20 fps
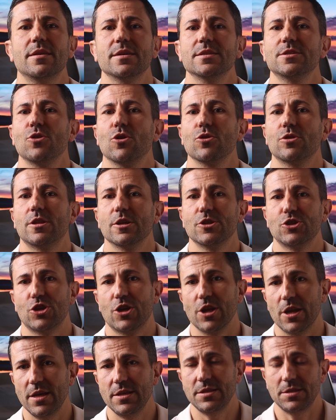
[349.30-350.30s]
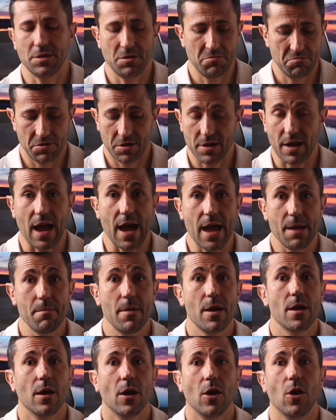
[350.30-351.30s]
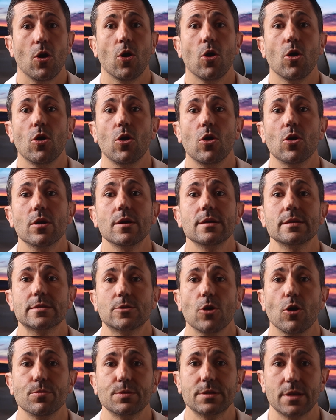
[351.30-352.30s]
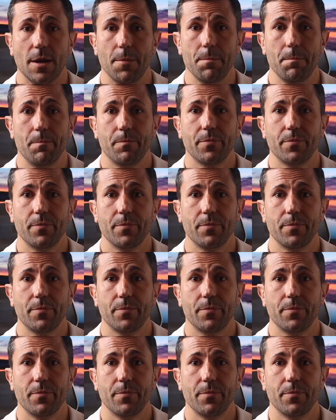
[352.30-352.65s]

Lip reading: does not touch grease, grime or soap scum.